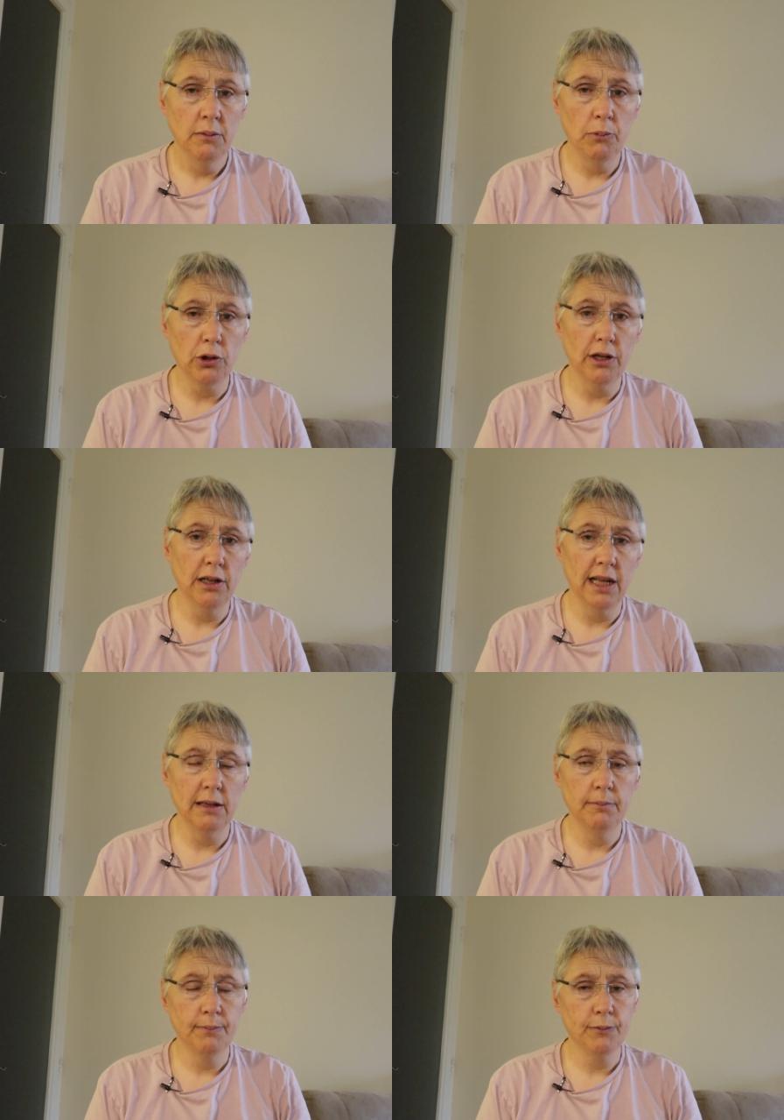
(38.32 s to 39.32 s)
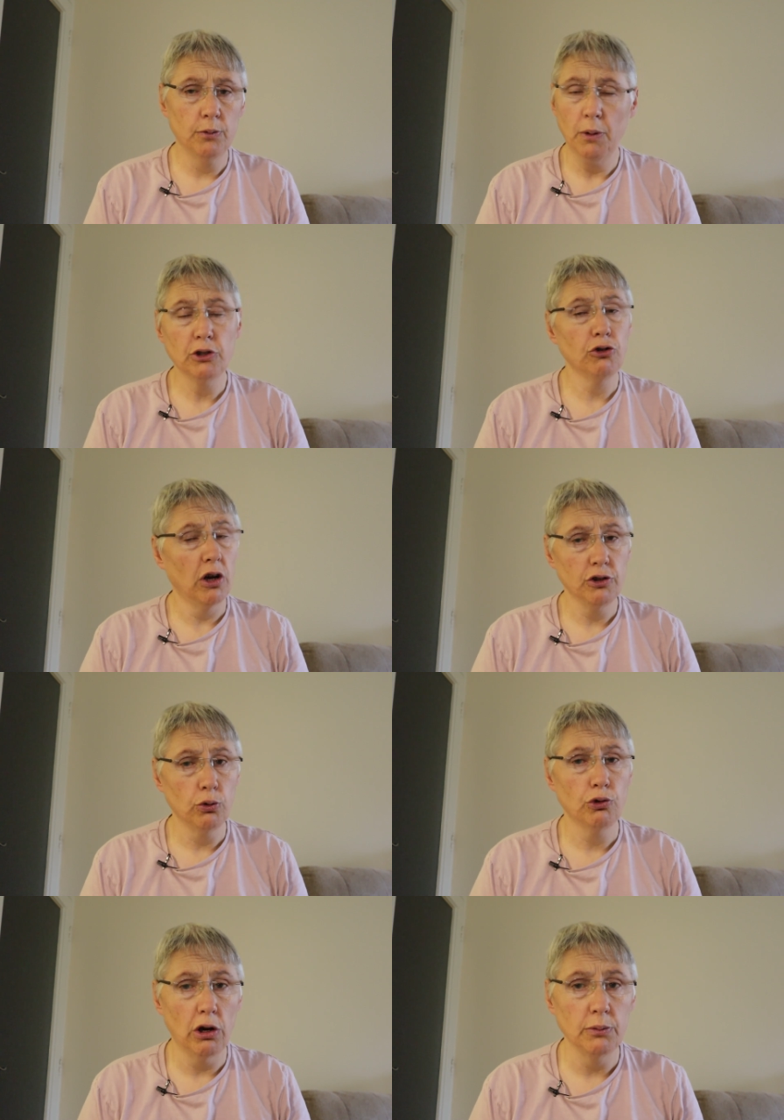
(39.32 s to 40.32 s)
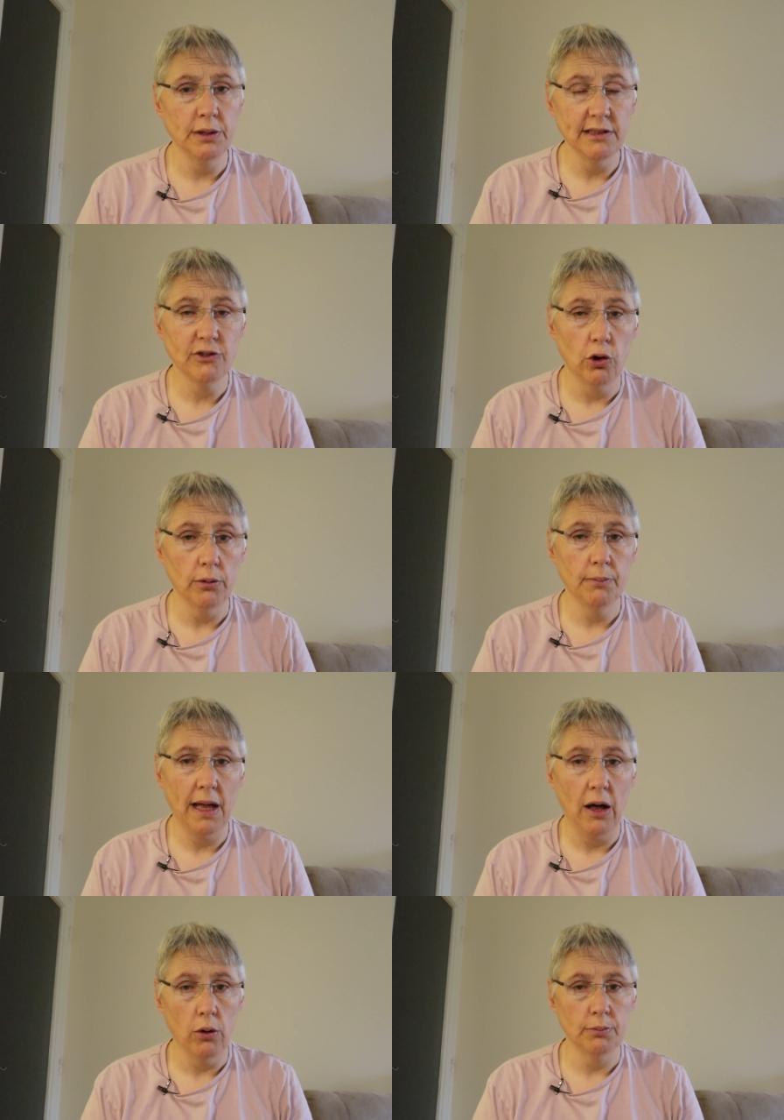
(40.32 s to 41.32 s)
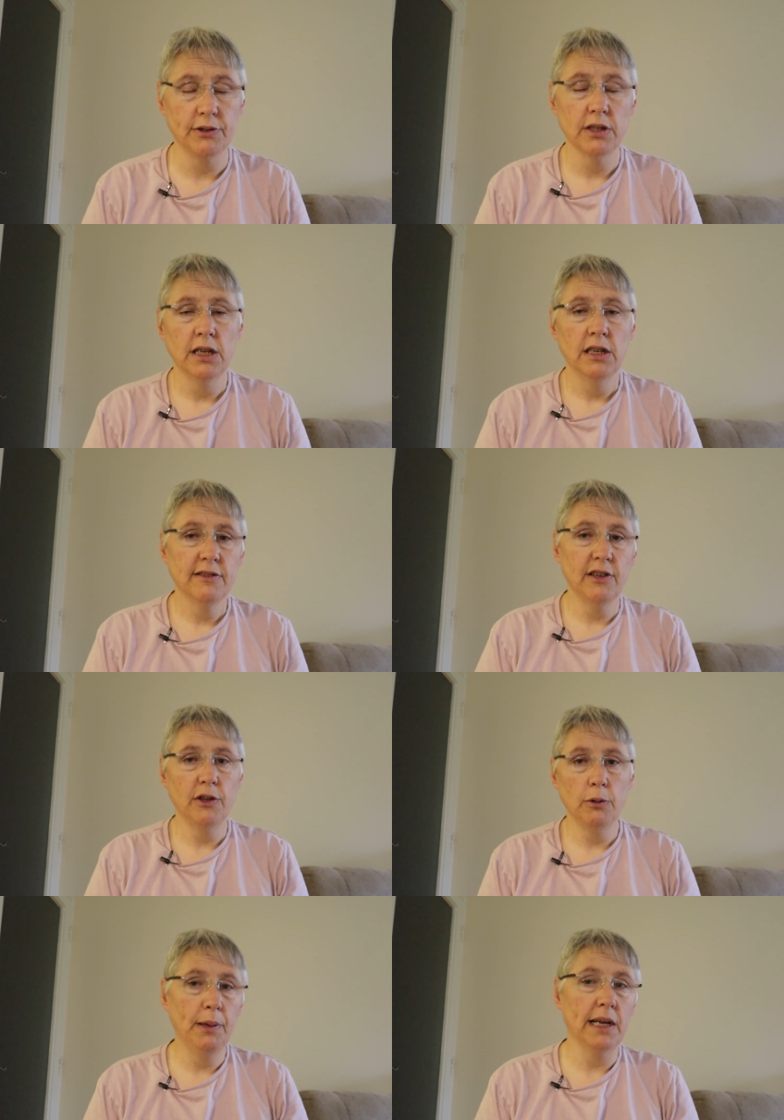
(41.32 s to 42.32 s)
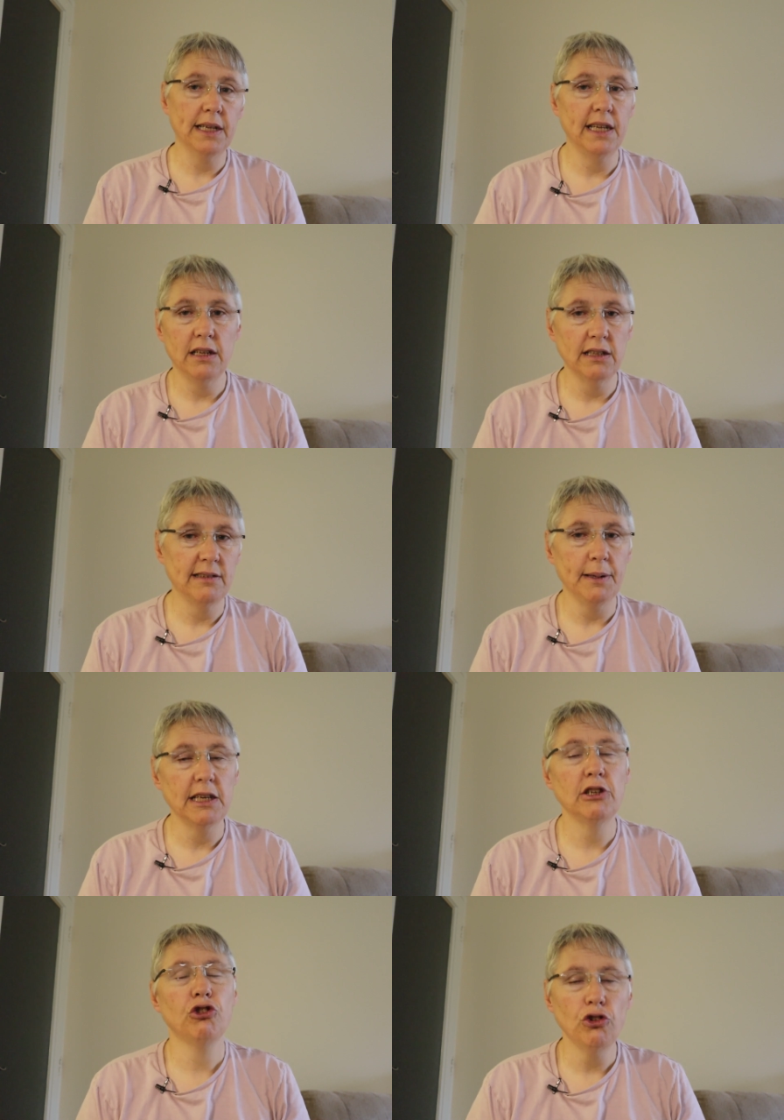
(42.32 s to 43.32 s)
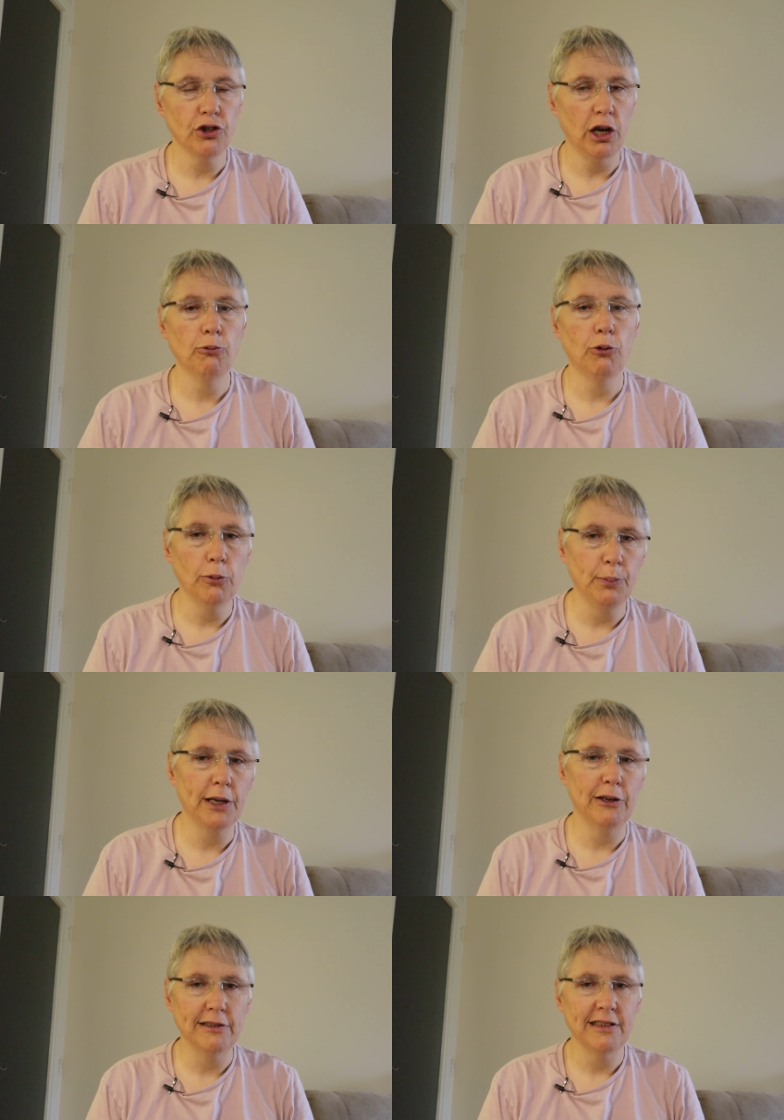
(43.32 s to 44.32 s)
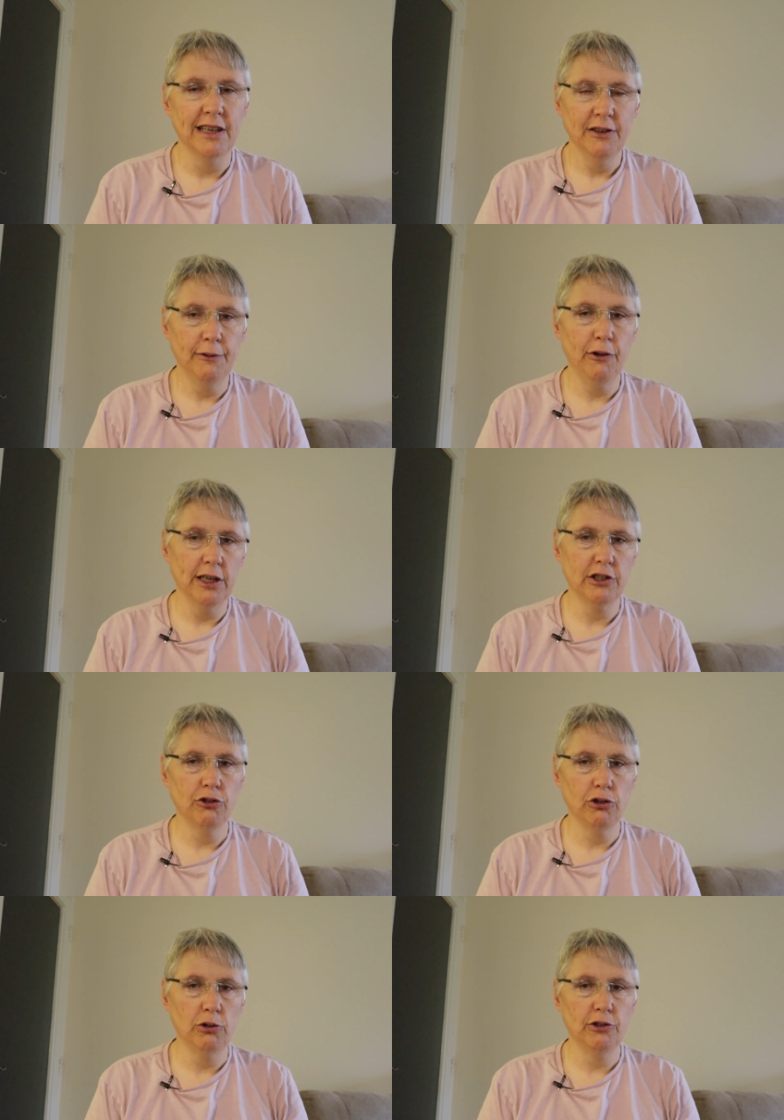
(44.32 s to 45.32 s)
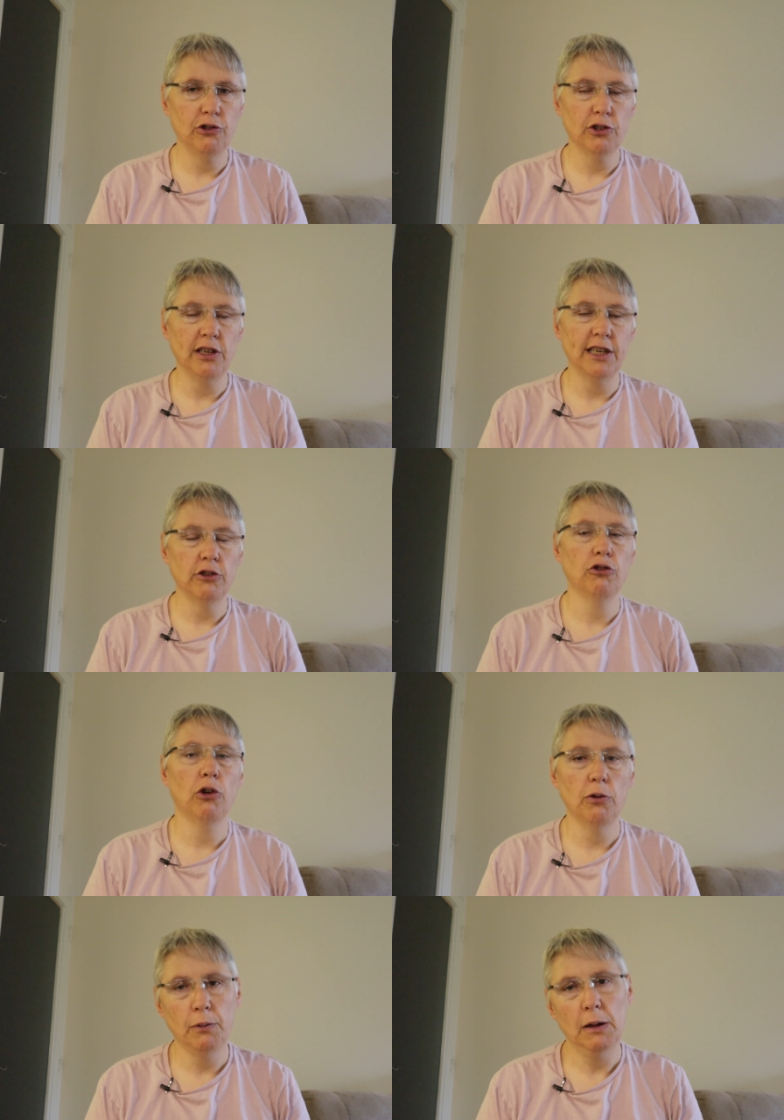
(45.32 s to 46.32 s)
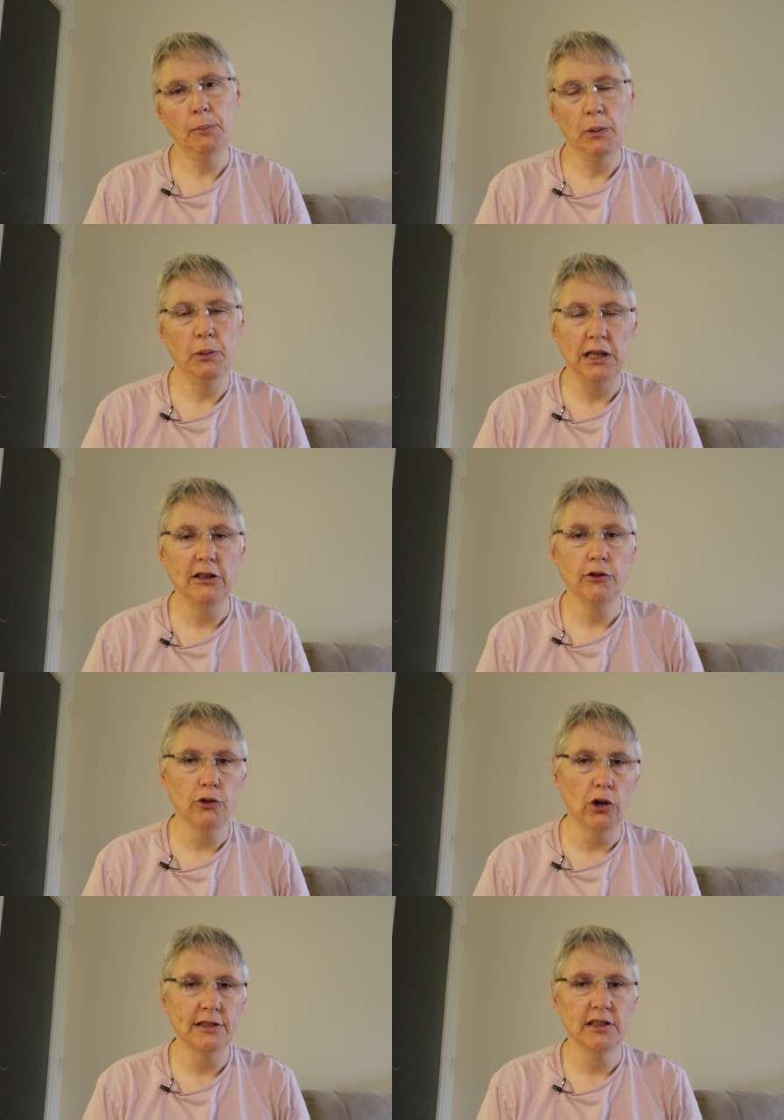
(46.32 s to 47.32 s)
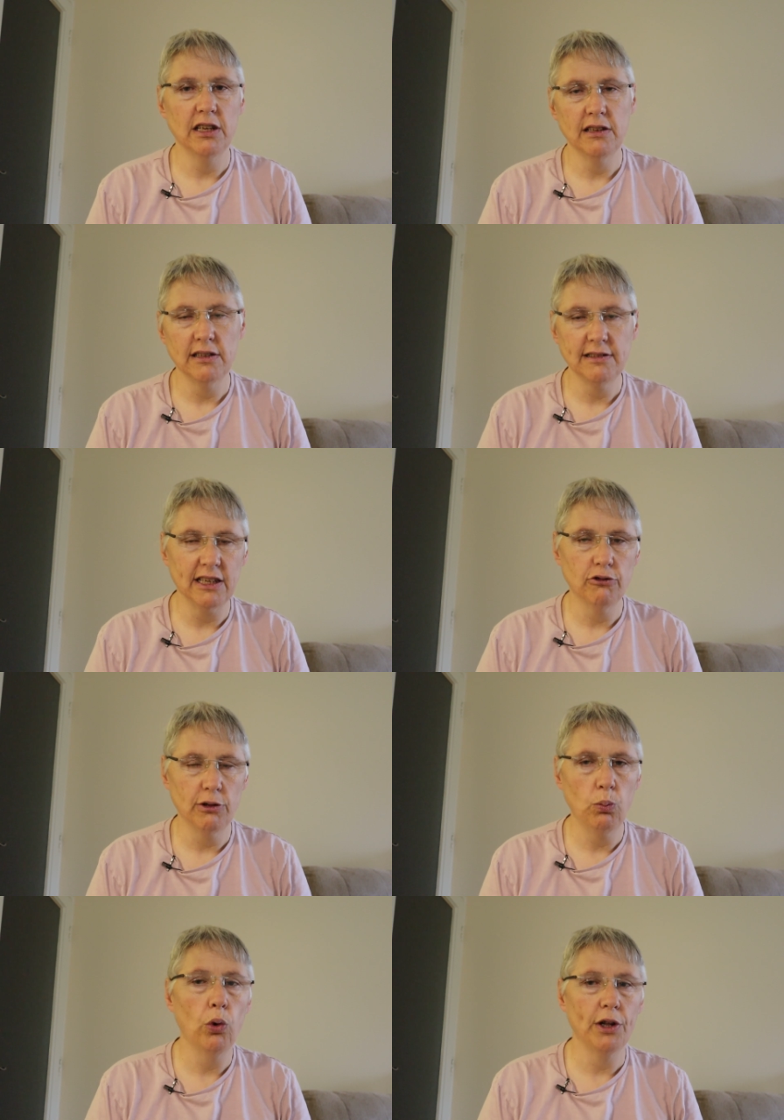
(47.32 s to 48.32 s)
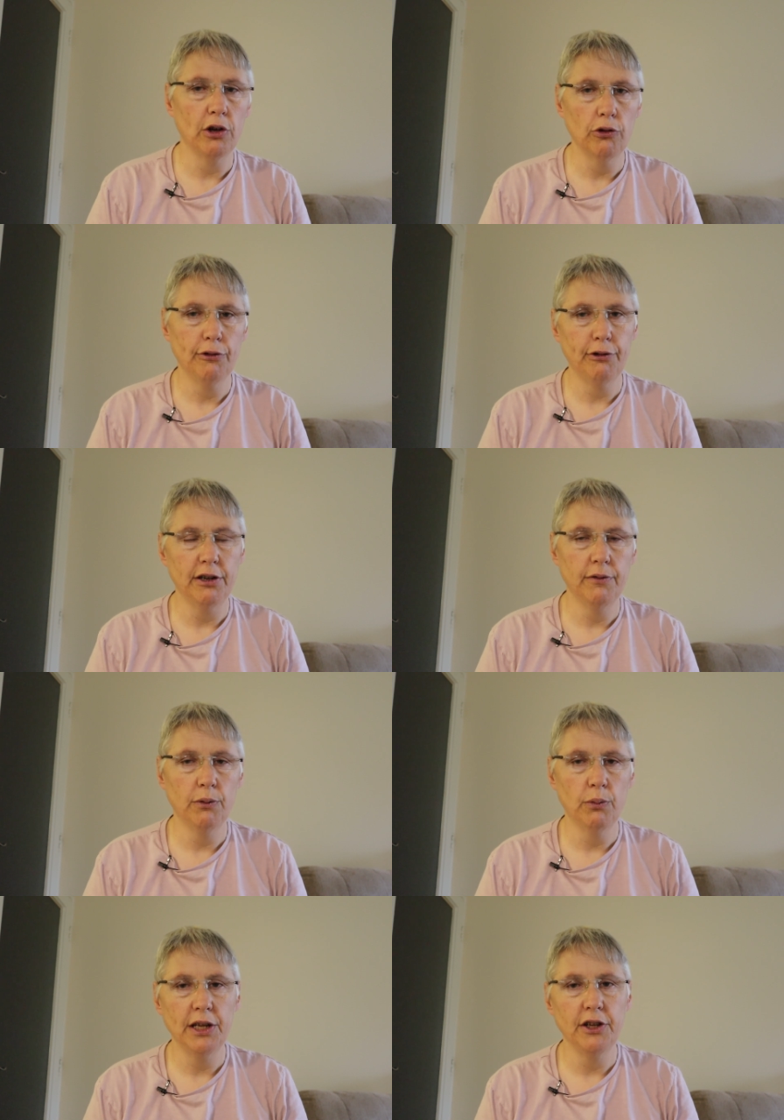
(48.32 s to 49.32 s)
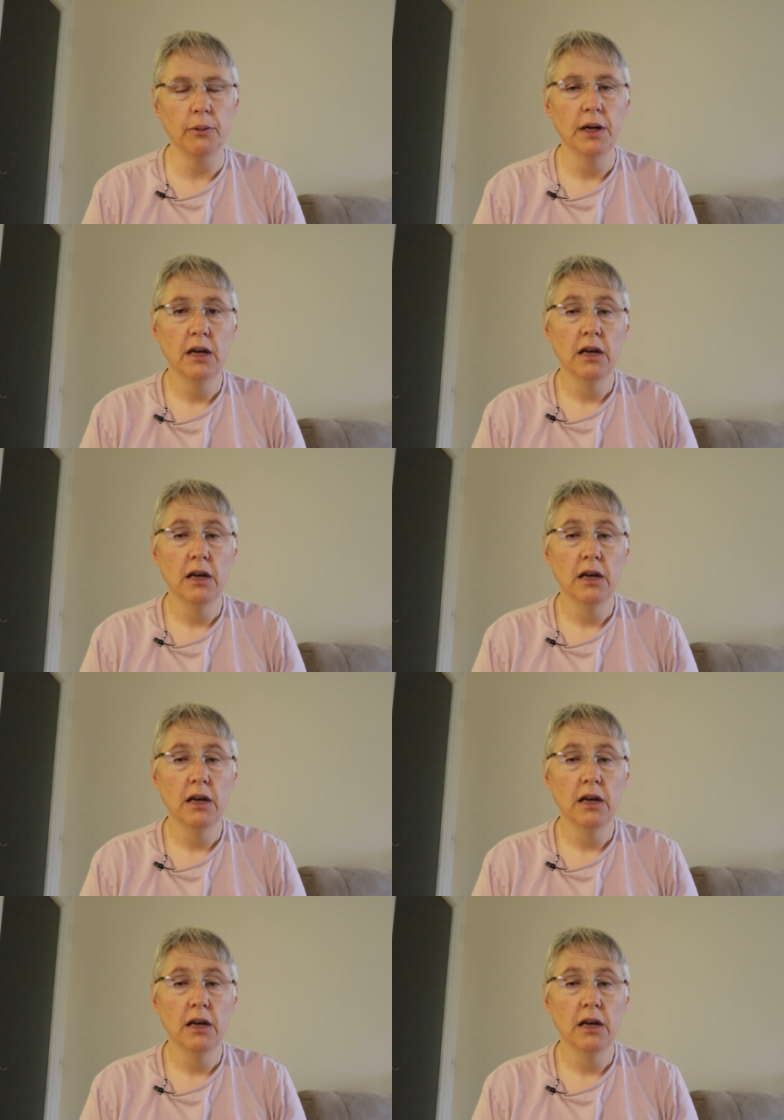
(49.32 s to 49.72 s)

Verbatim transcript: model, um, my, uh, your drone is not armed so that you plug it in and something. It shouldn't go wrong because the flight controllers should take control of it, but, but at least you've got a, a secondary warning on the front of the radio.